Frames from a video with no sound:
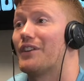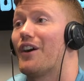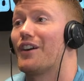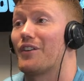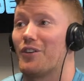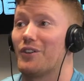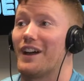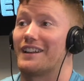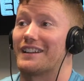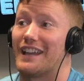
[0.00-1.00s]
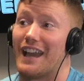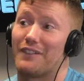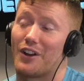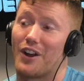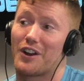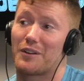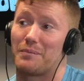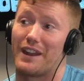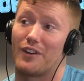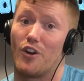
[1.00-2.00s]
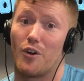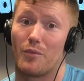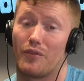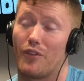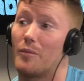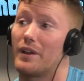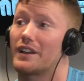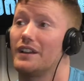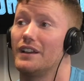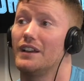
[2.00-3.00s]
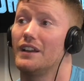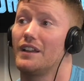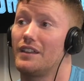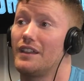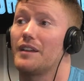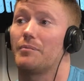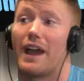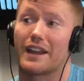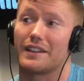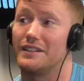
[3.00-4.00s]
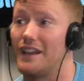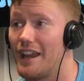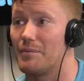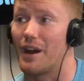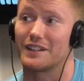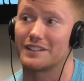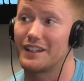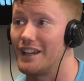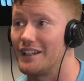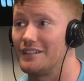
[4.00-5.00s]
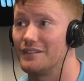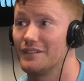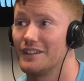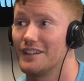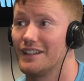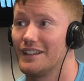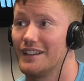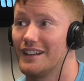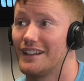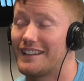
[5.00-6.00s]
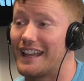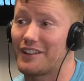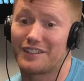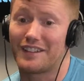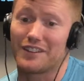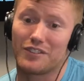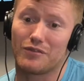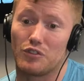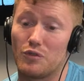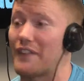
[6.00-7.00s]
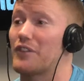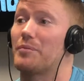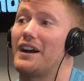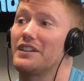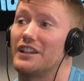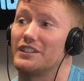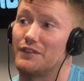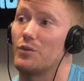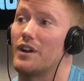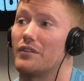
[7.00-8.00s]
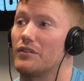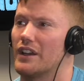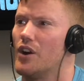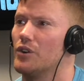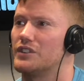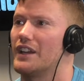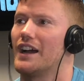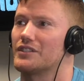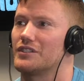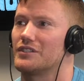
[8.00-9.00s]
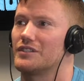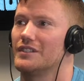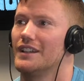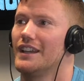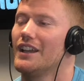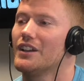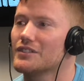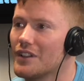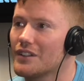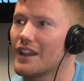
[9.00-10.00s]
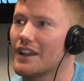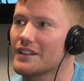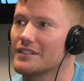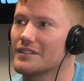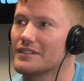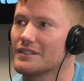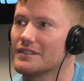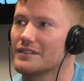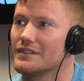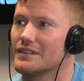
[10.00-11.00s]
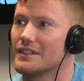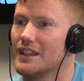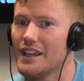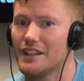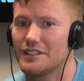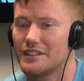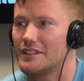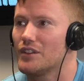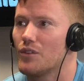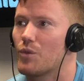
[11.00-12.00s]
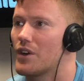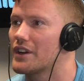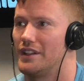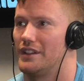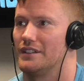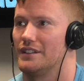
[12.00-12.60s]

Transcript: Hart? Hold on. Kevin Hart made a homophobic thing back in the day about his kid. They said you have to apologize if you want to like host the Oscars. He goes, no thanks. He's still working.